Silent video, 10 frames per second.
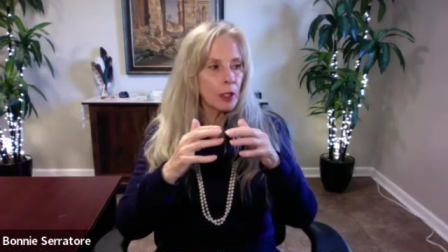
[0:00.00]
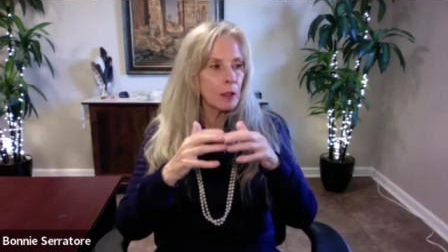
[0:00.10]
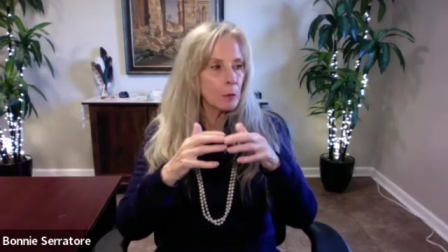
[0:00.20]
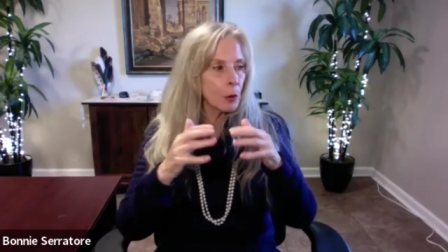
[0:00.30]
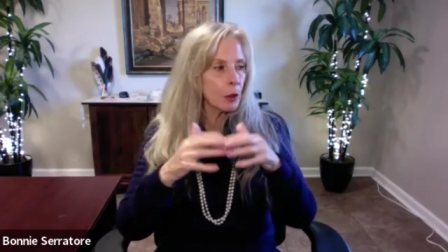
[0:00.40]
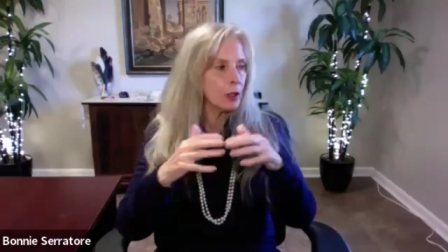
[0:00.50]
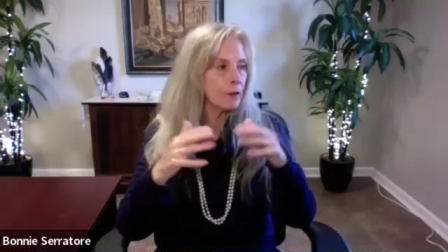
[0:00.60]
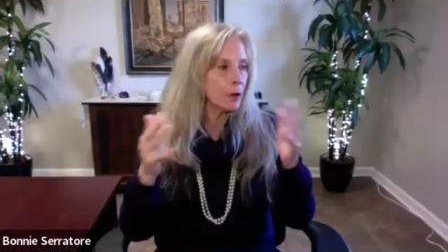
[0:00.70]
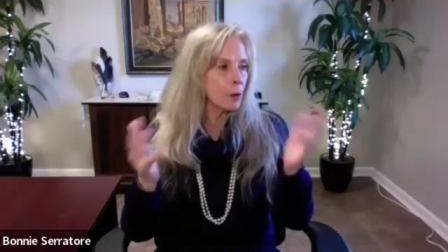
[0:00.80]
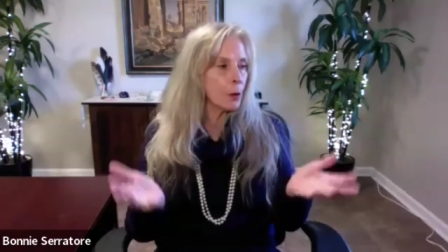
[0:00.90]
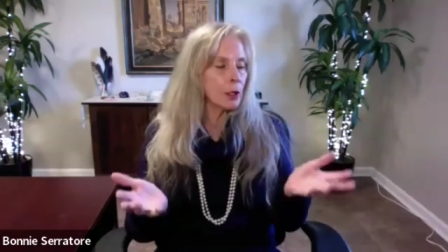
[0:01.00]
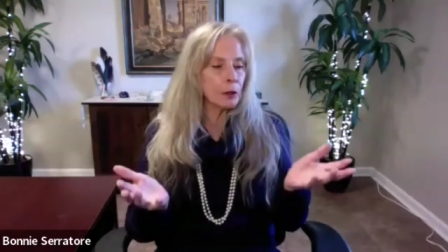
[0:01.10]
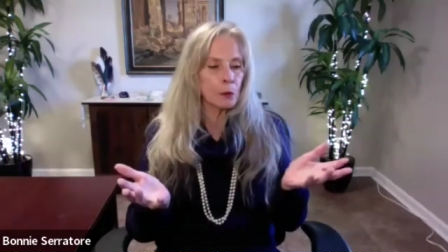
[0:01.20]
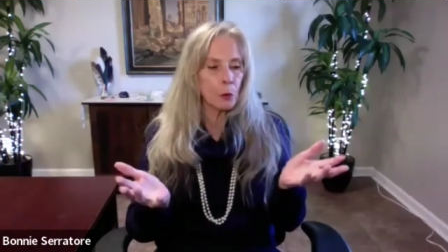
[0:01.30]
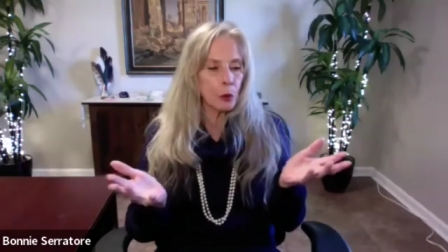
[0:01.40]
more and more of our
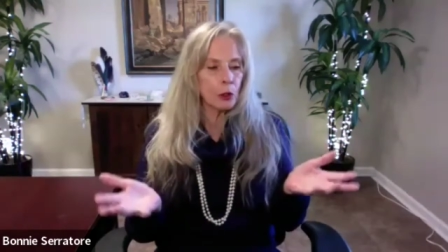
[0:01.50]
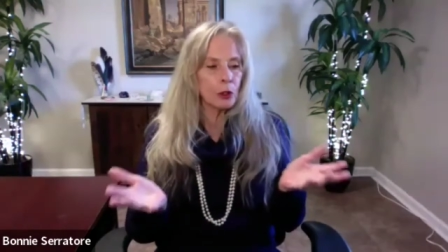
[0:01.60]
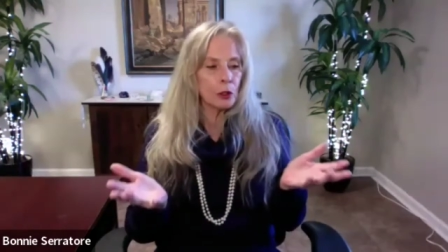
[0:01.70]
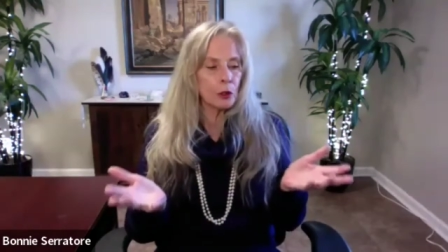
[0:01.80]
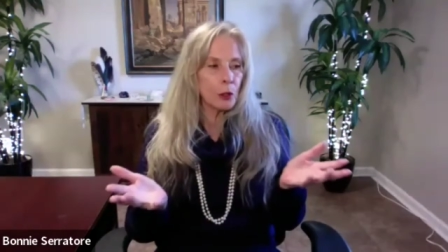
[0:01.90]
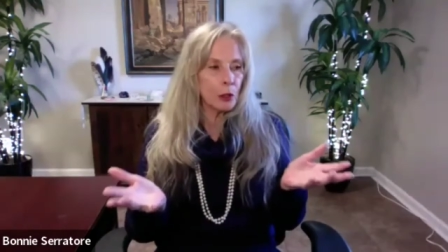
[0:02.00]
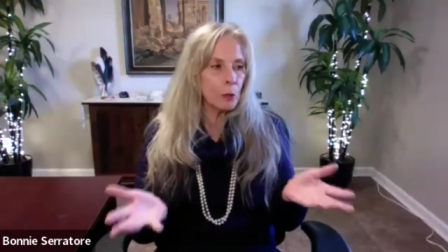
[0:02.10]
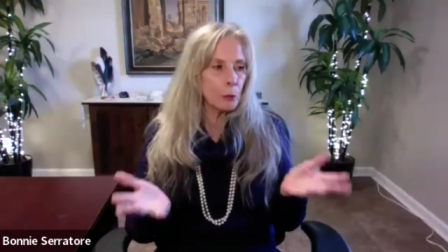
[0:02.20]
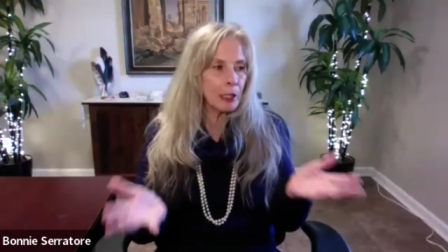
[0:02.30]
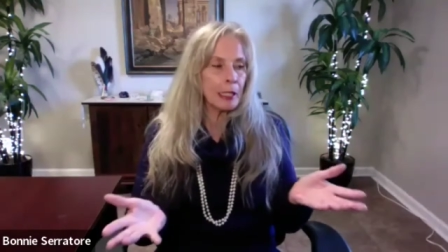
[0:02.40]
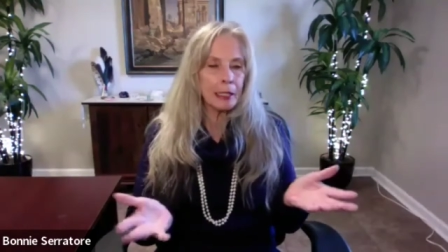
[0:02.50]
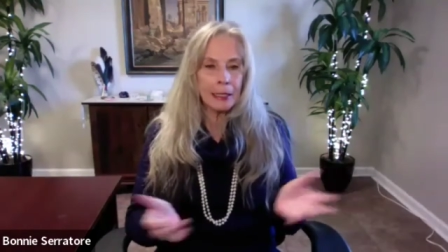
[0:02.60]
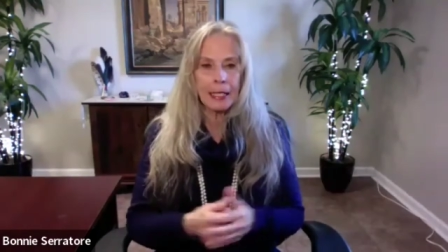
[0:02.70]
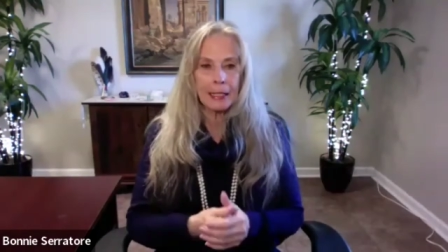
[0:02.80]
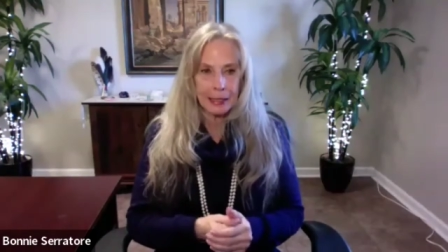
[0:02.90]
world will
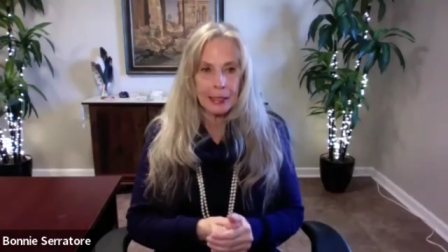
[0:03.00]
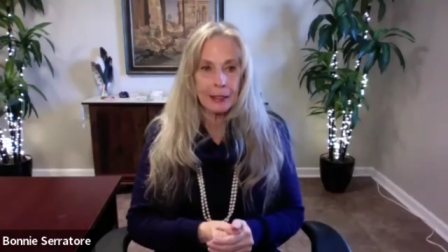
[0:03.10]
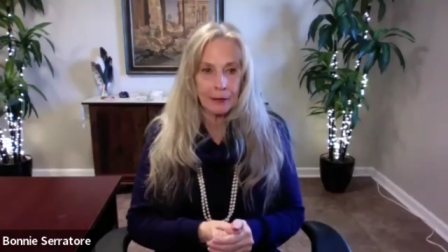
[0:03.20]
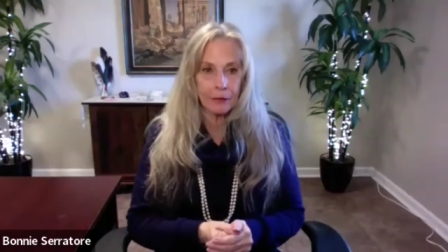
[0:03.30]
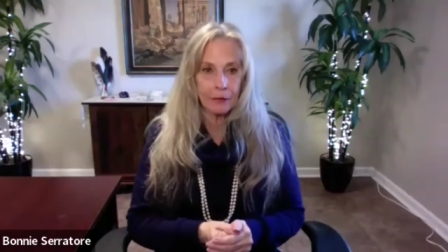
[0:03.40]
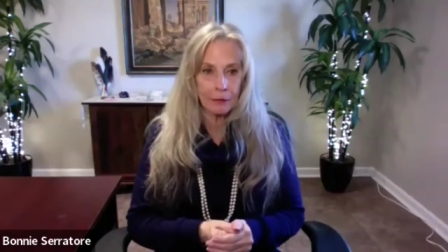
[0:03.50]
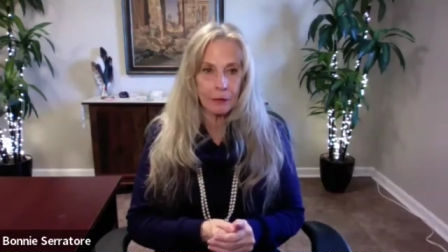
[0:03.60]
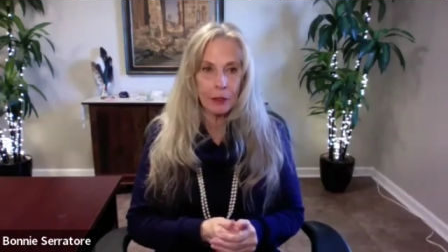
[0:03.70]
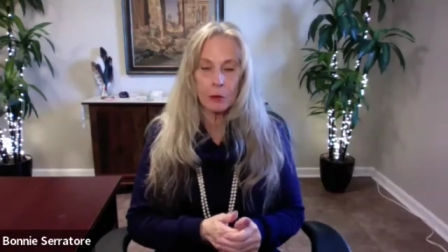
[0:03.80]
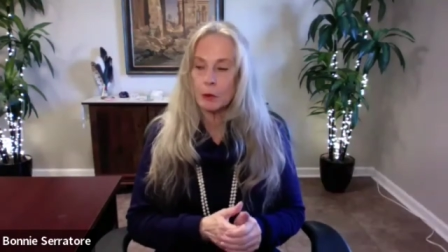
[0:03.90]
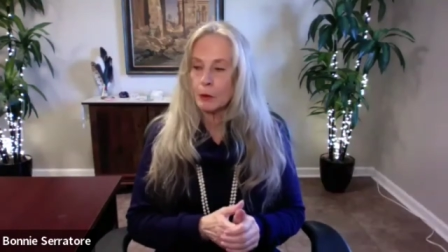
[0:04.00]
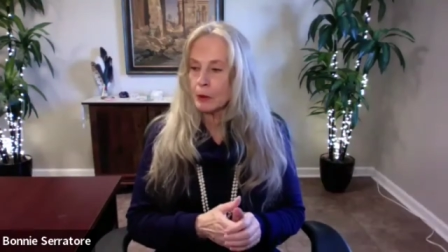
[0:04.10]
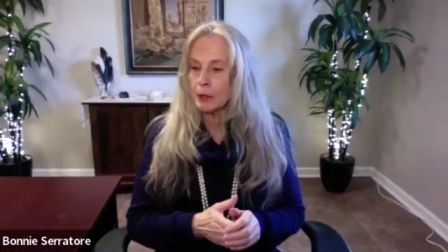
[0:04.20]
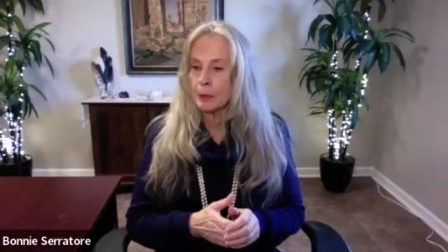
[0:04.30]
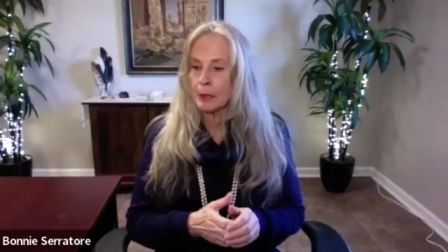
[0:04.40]
be negative. We
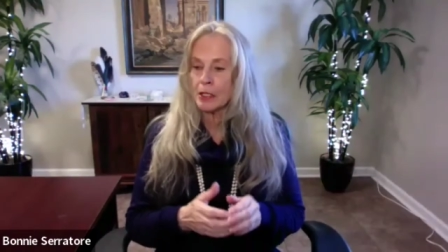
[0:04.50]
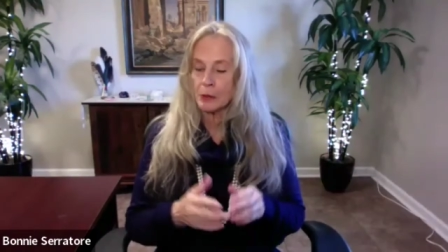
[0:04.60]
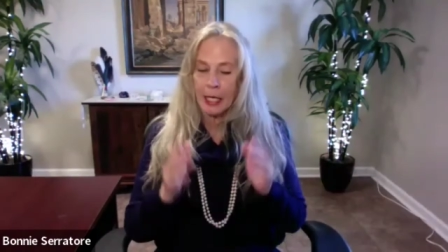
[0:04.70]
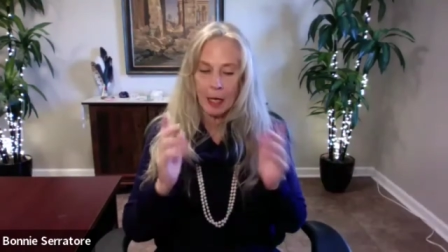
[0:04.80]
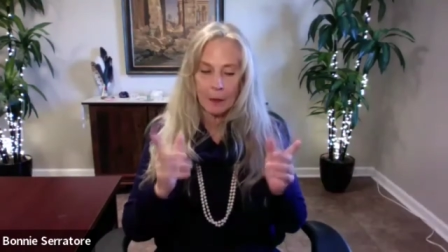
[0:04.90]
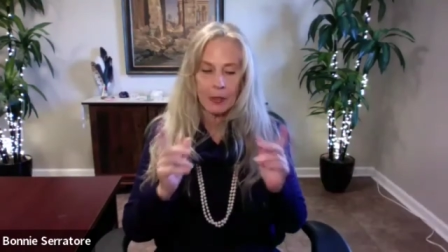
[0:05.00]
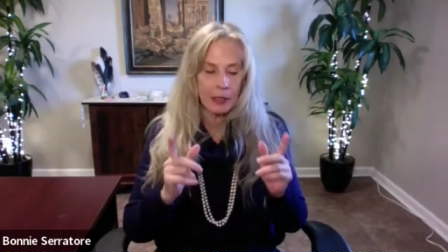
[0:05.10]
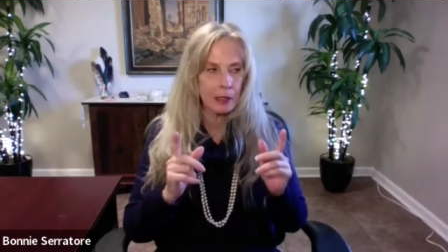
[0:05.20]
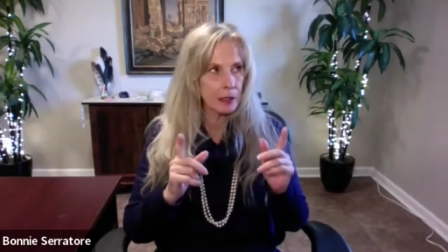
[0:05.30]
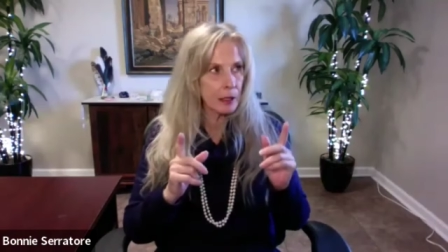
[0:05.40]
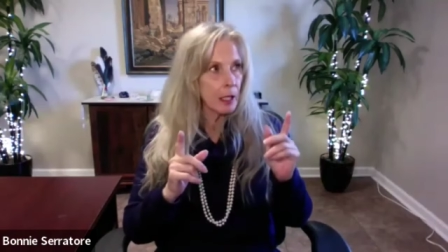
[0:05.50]
will, because what happens